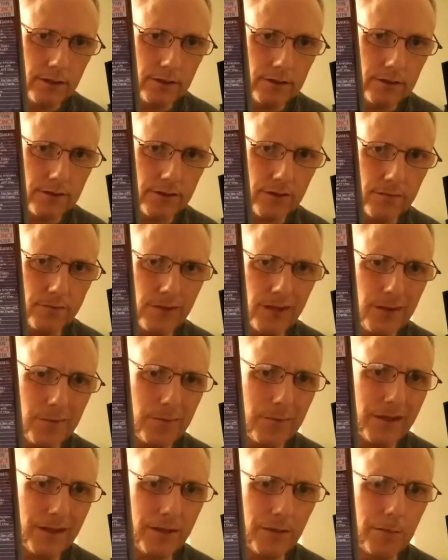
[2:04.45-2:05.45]
sometime
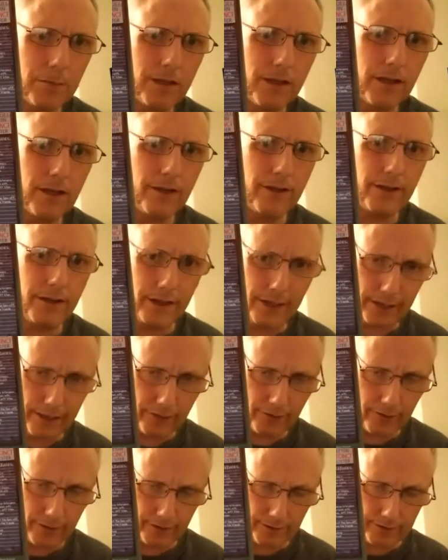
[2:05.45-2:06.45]
about the middle of the
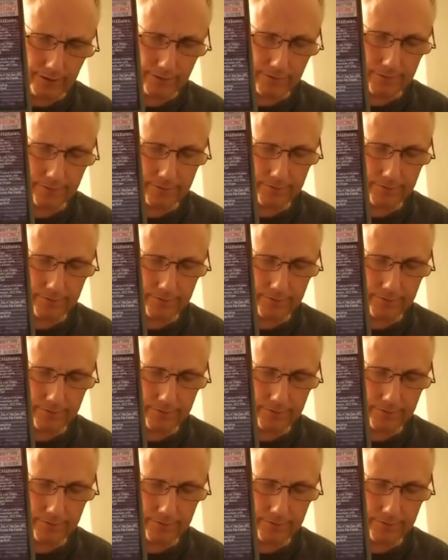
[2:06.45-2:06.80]
year in